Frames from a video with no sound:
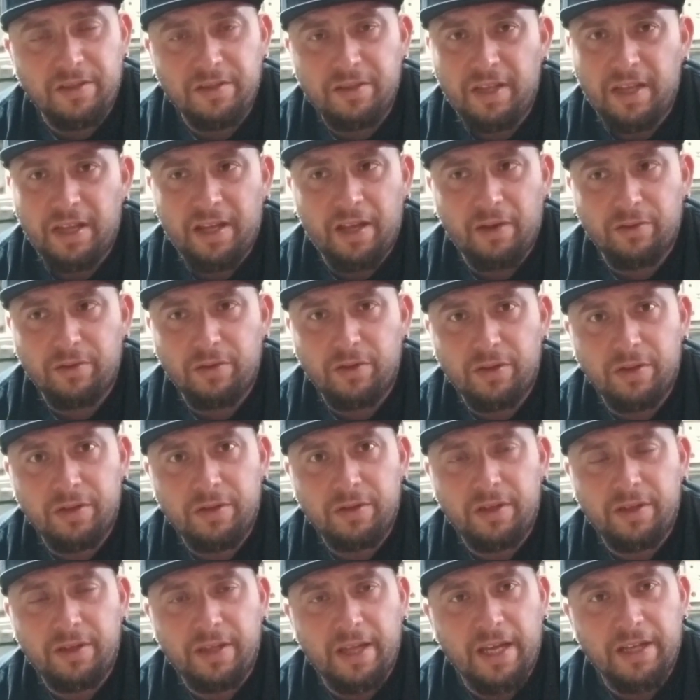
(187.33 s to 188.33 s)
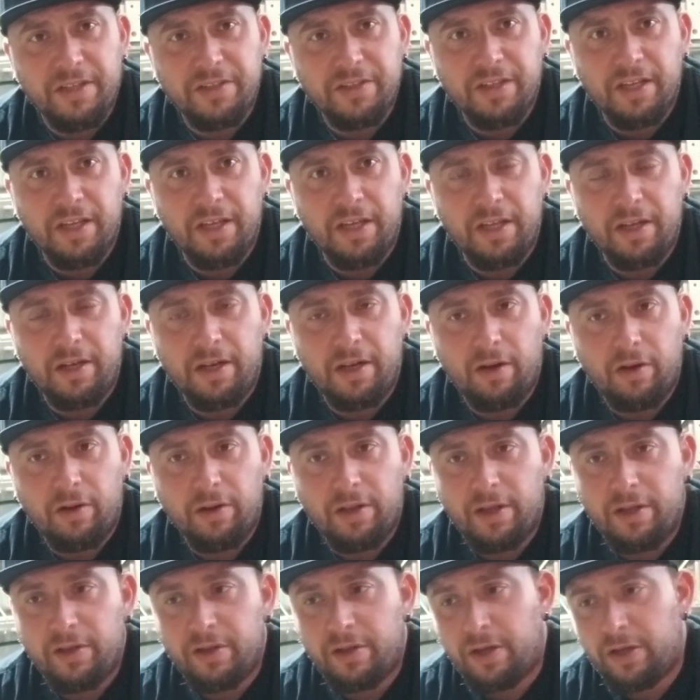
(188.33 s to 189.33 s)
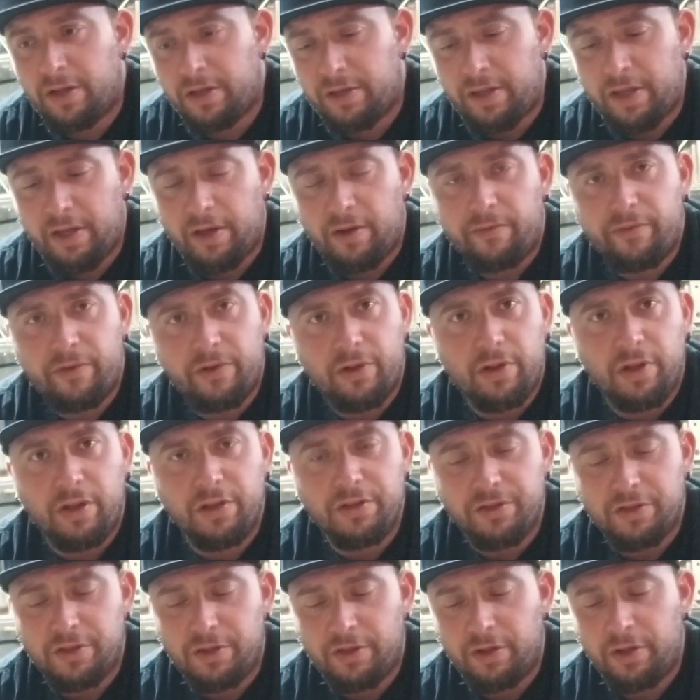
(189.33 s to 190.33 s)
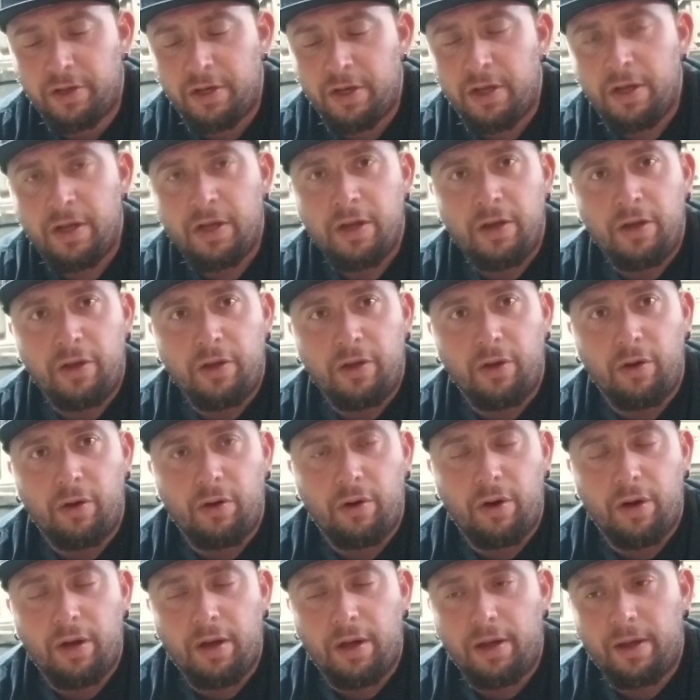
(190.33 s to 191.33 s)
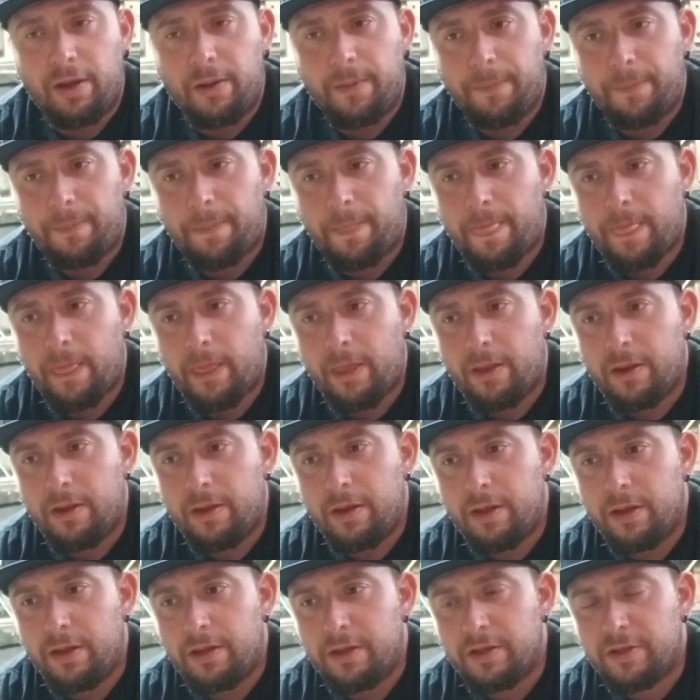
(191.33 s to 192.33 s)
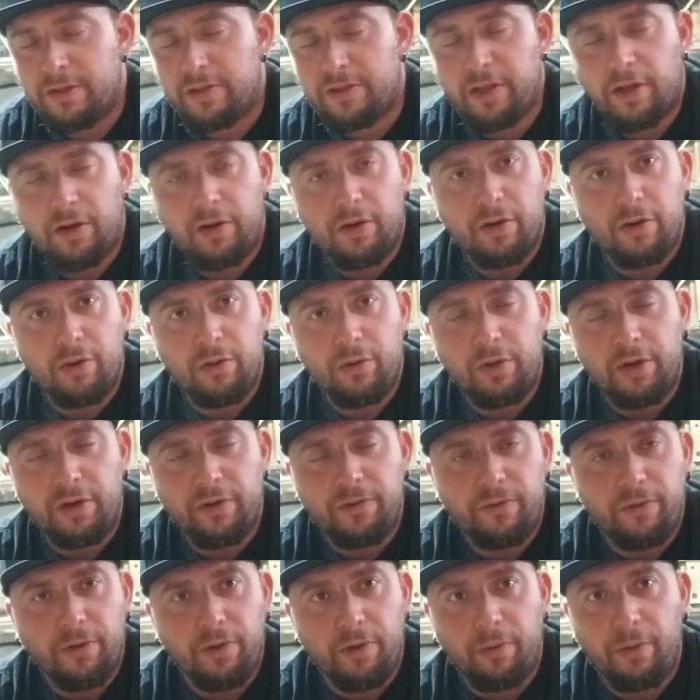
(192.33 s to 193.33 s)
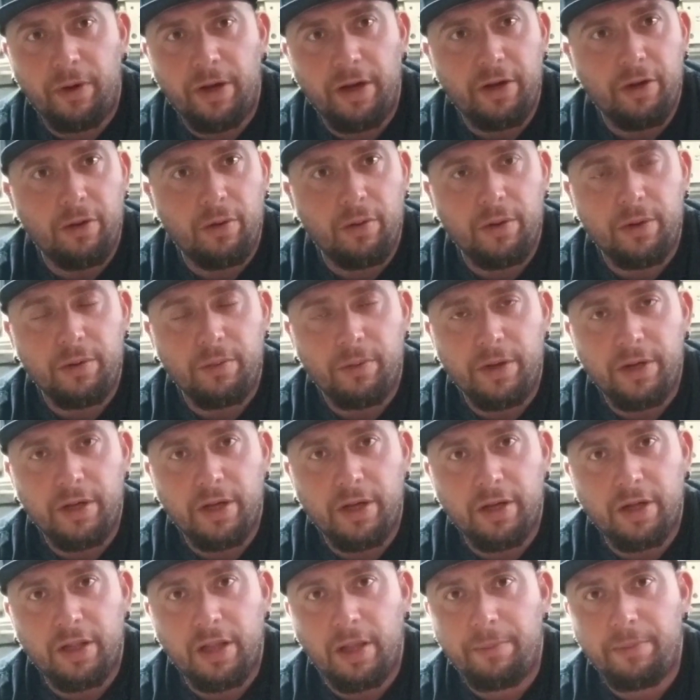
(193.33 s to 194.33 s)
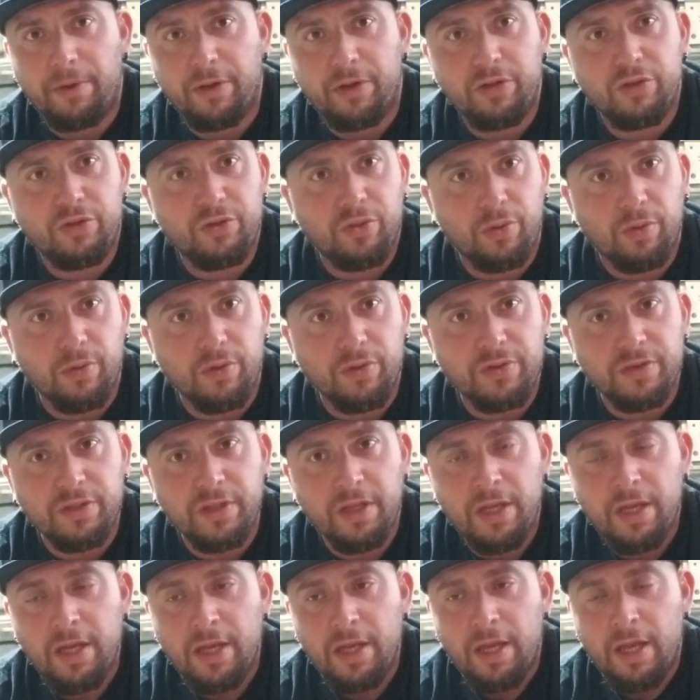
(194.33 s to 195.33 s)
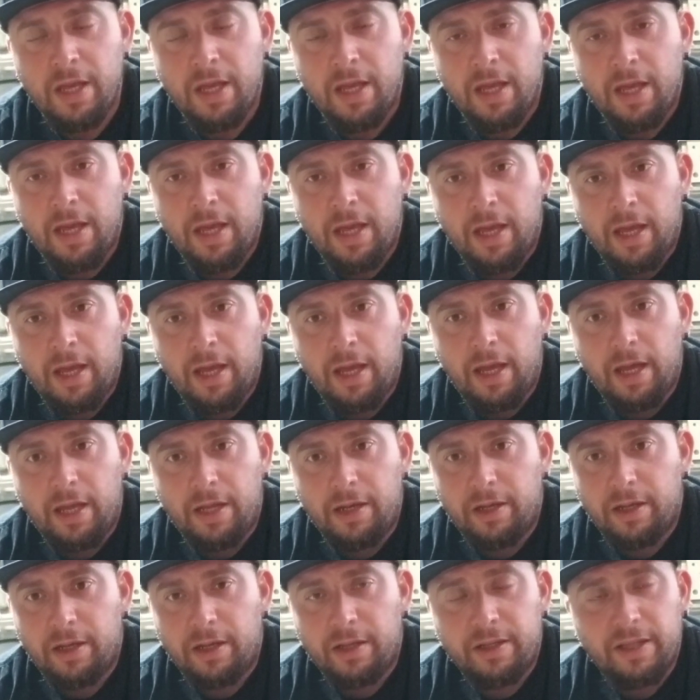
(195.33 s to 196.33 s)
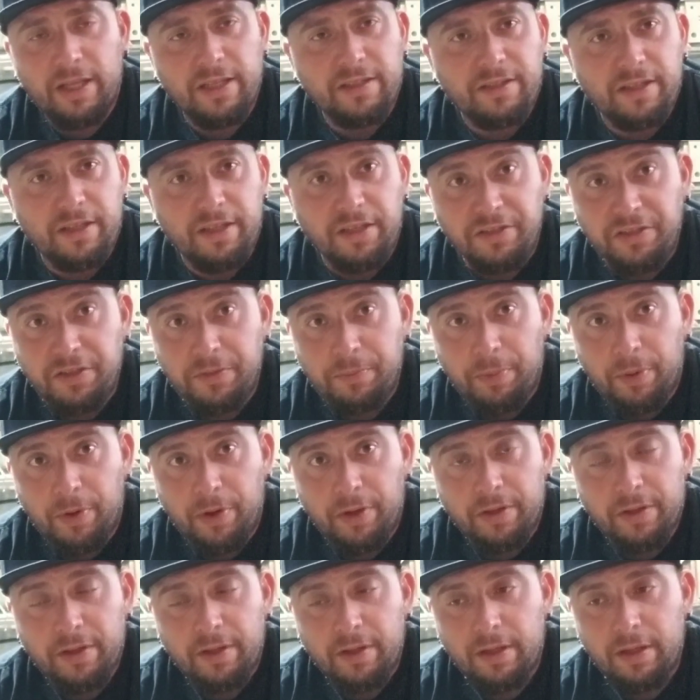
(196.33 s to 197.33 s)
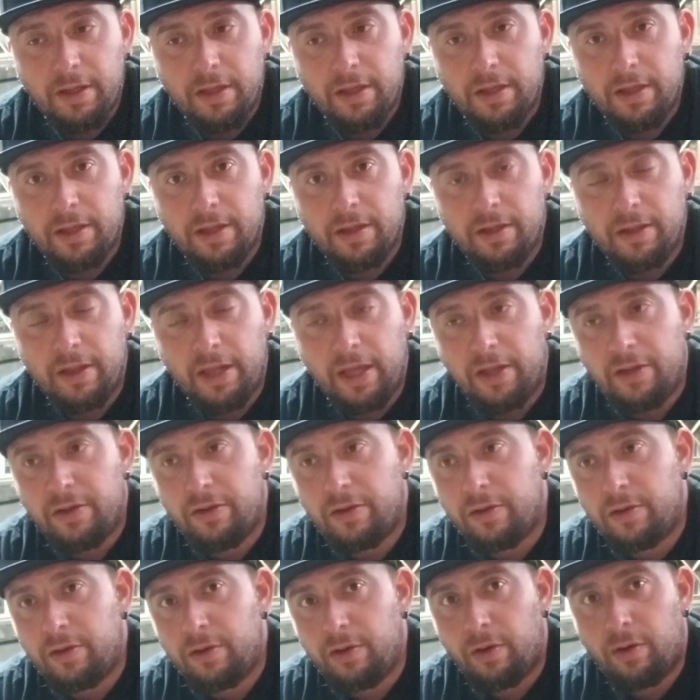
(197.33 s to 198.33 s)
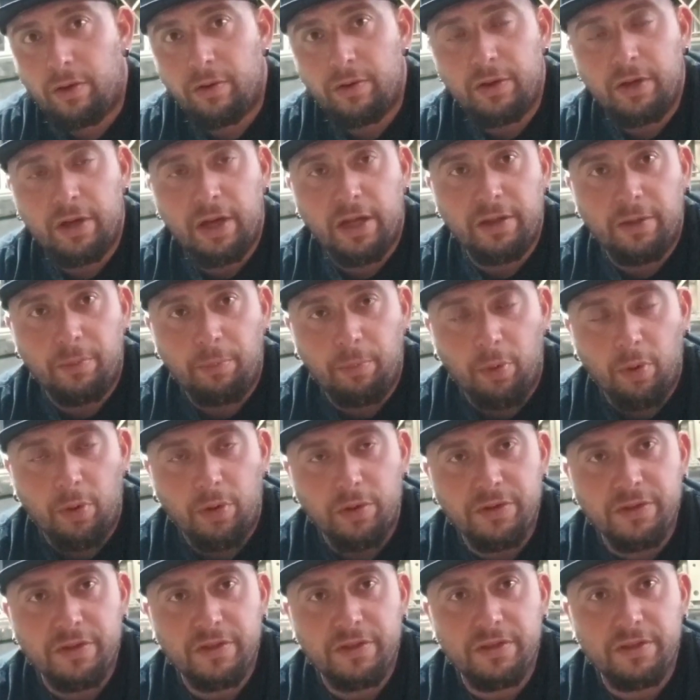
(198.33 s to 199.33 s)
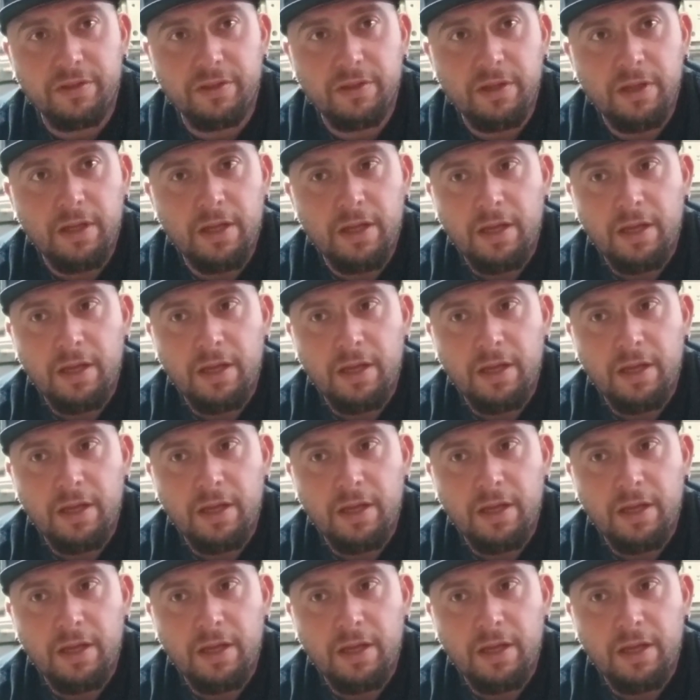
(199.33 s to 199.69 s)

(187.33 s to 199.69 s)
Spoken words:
Taking out the dash skin and all that. You got to take off your cluster, your center unit for your radio and whatnot, climate controls, and that's the easy part. Then you got the bolts.